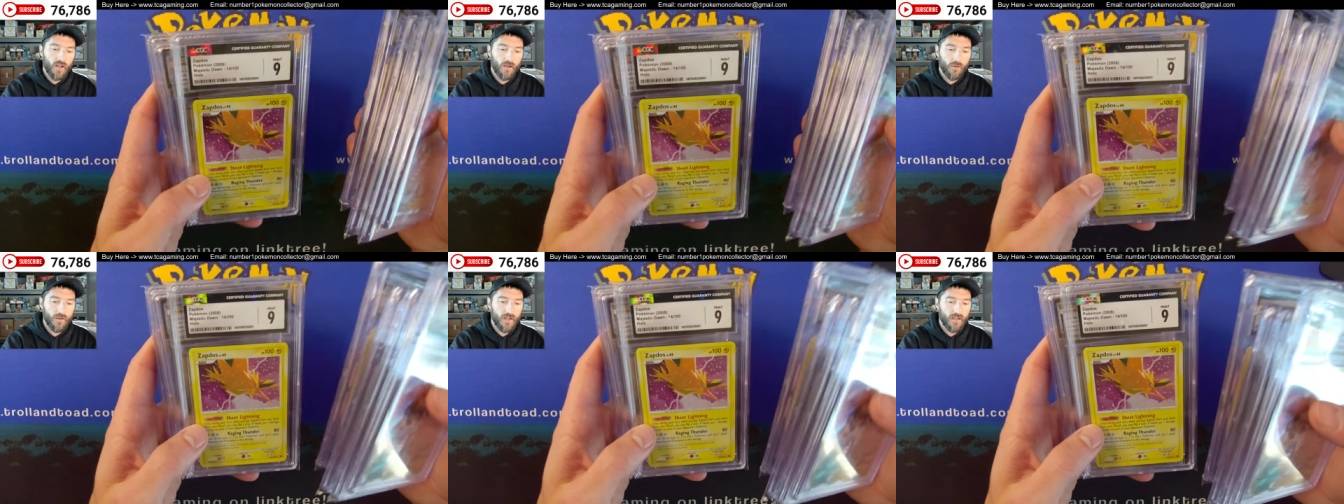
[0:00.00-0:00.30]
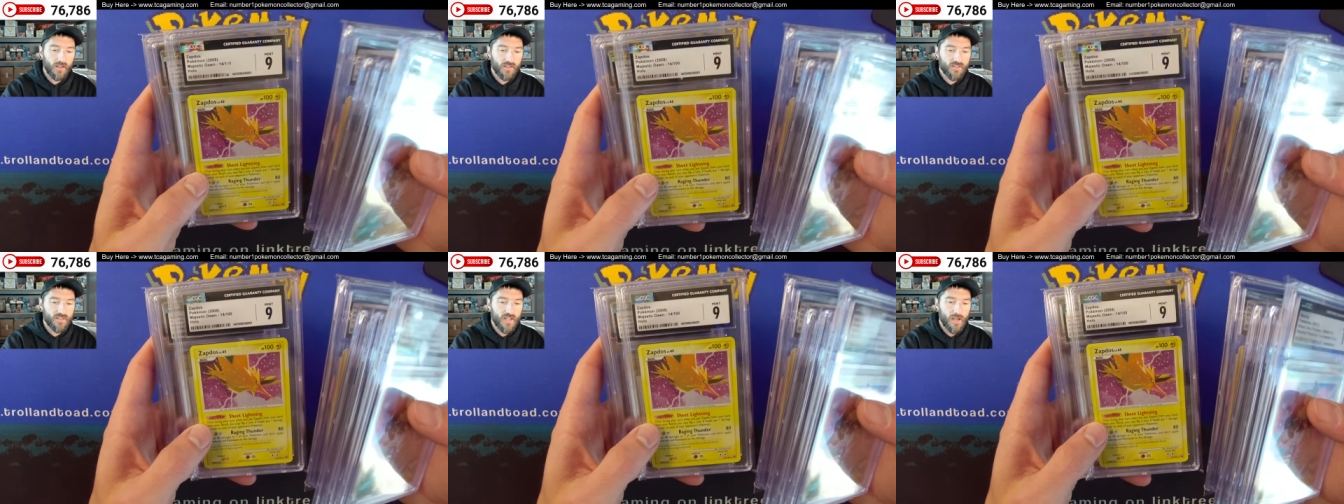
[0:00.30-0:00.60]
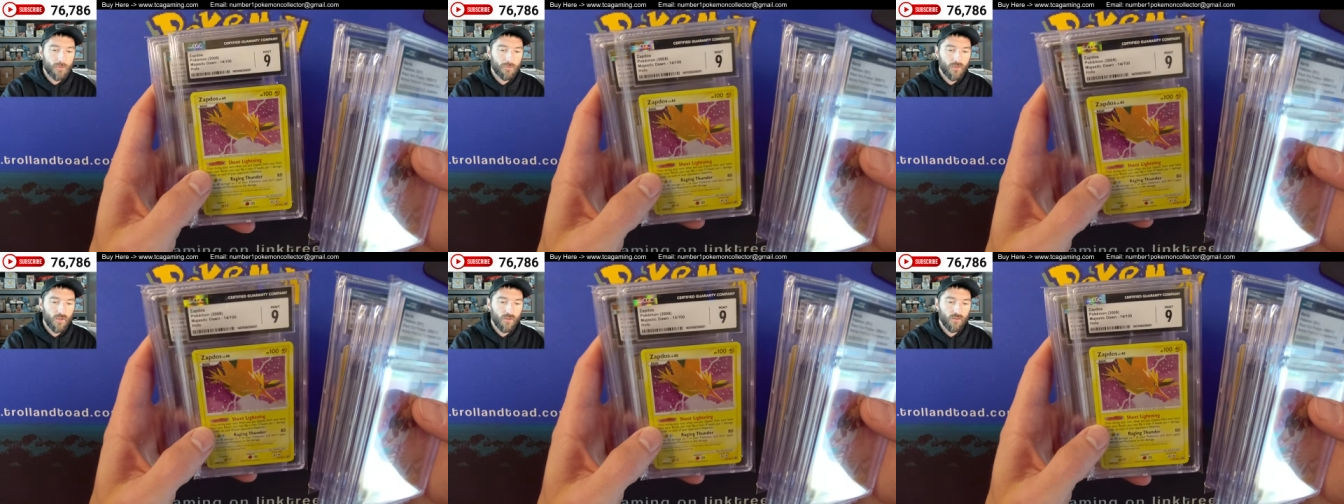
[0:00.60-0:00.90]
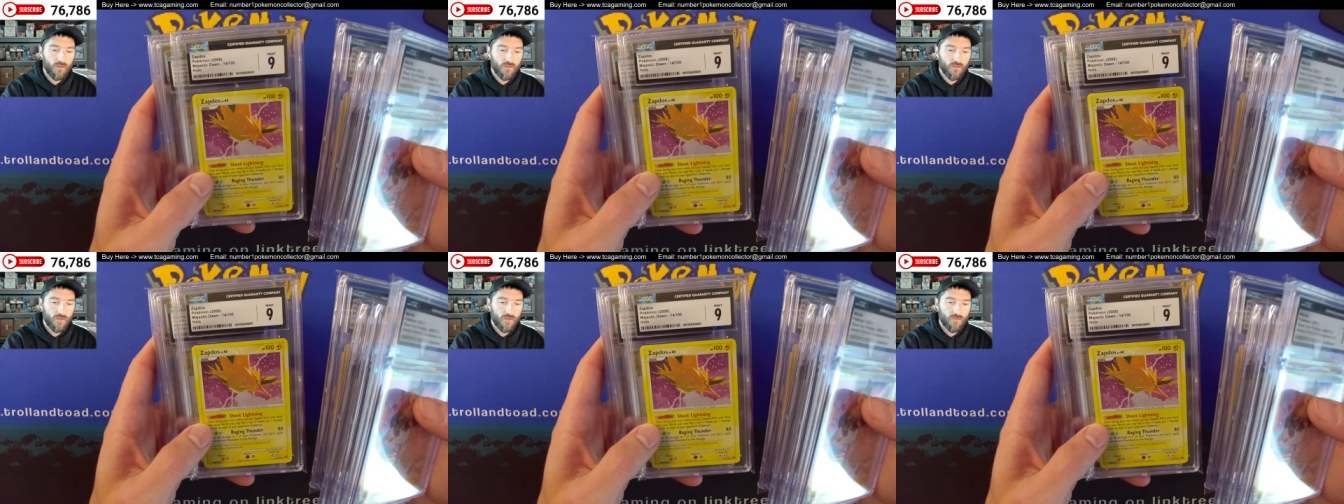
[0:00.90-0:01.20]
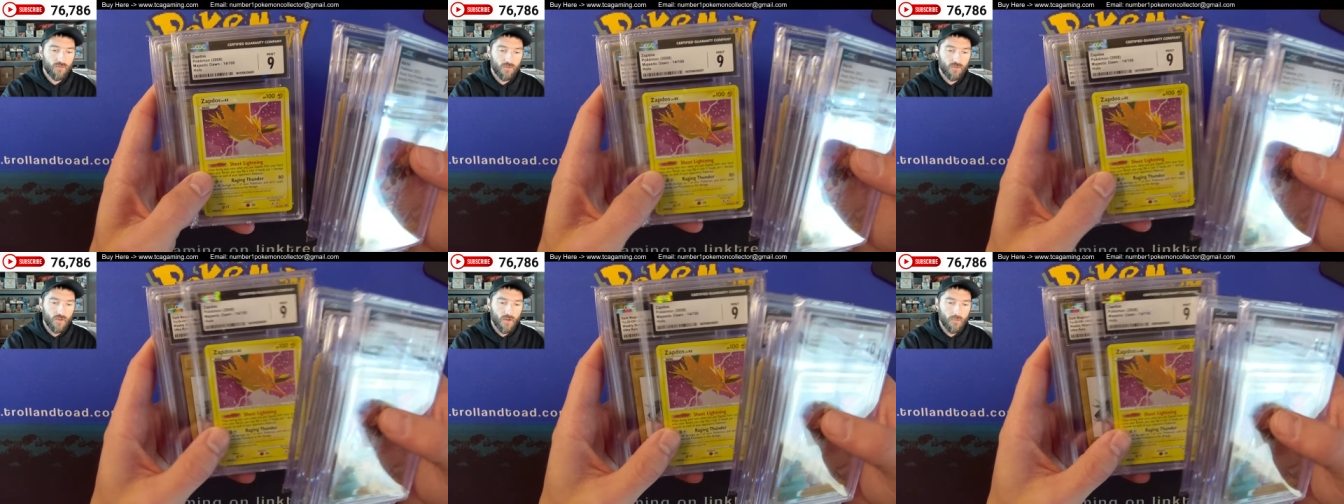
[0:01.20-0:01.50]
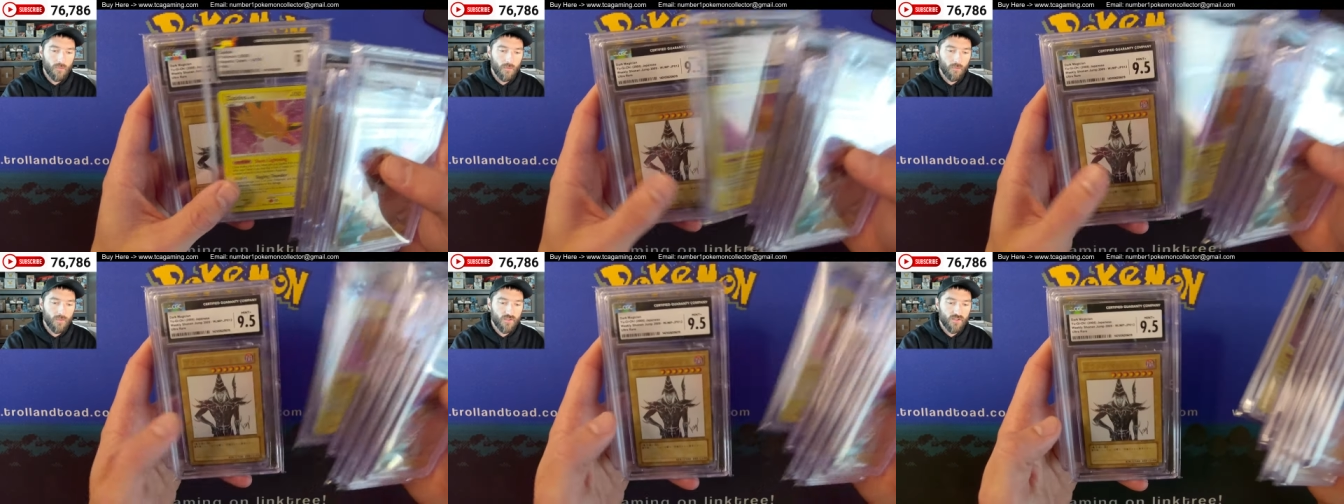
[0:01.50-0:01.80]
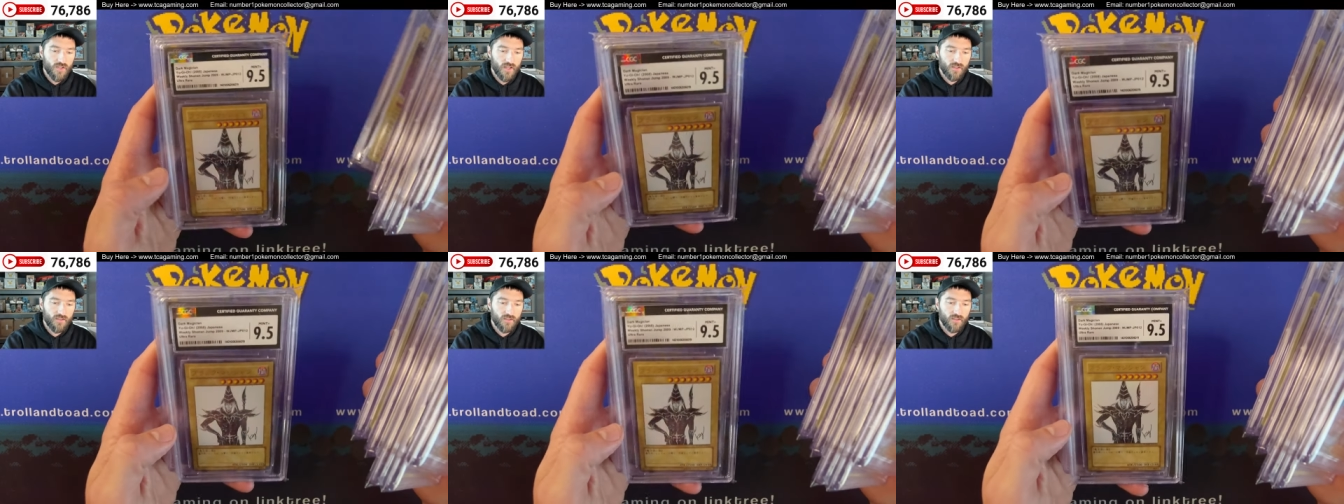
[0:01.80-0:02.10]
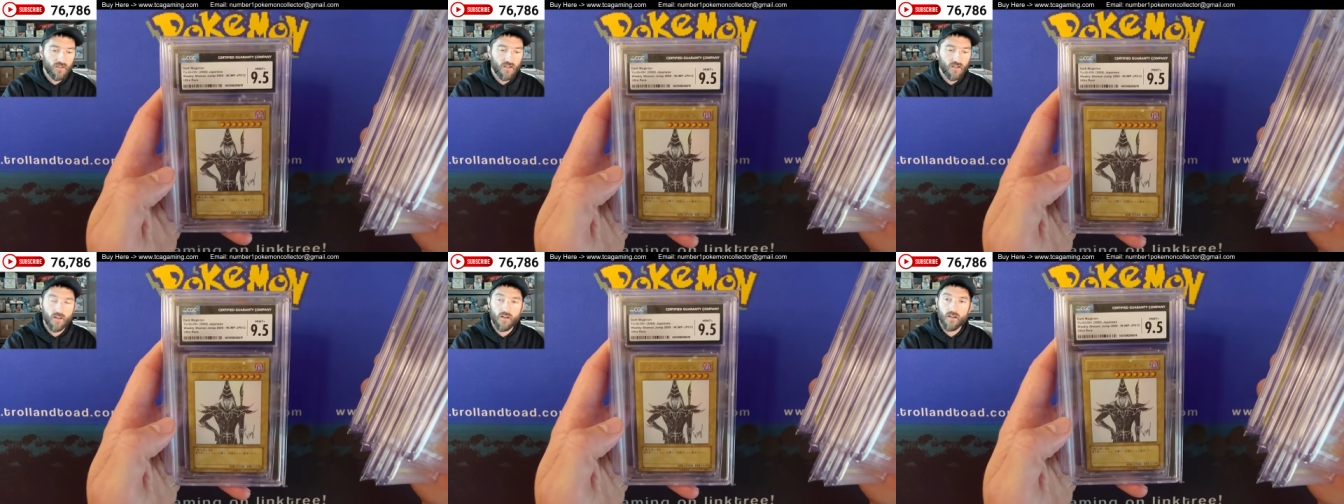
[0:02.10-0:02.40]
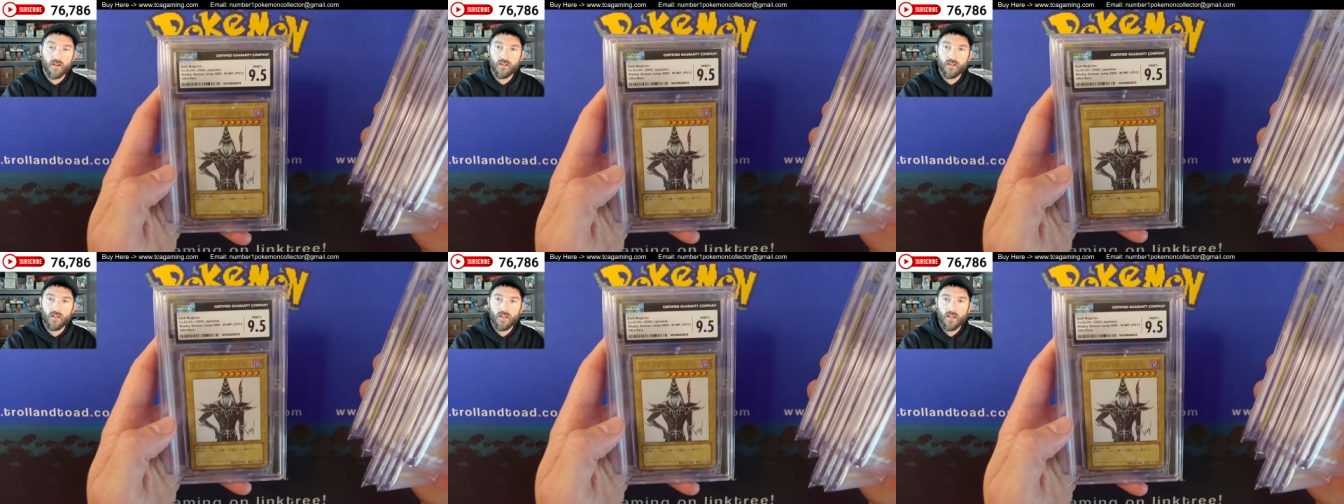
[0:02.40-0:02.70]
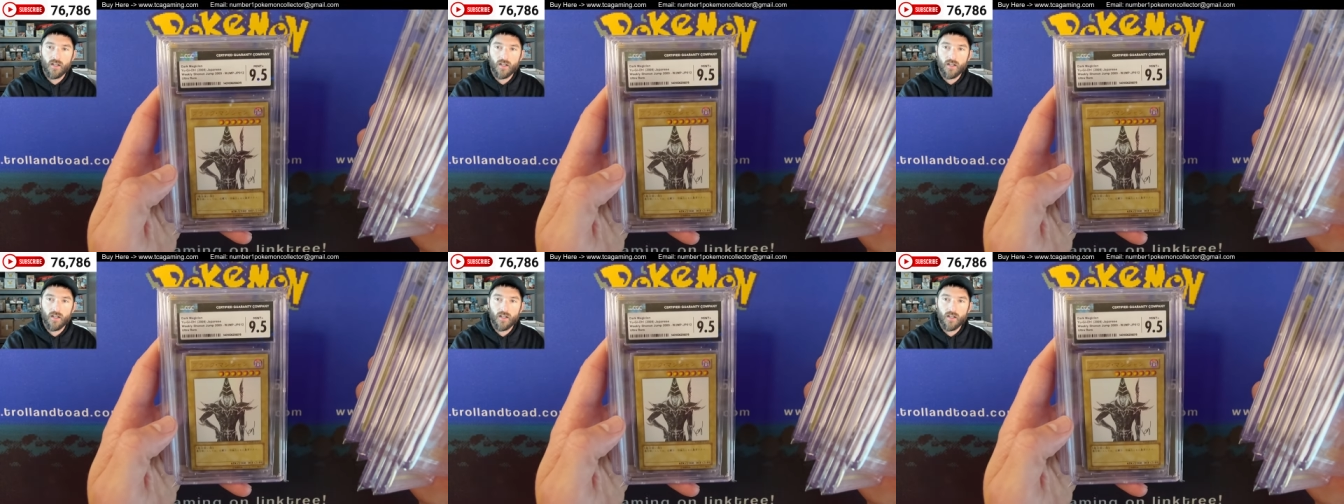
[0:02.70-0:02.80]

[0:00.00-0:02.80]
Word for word: got a Zapdos from Majestic Dawn.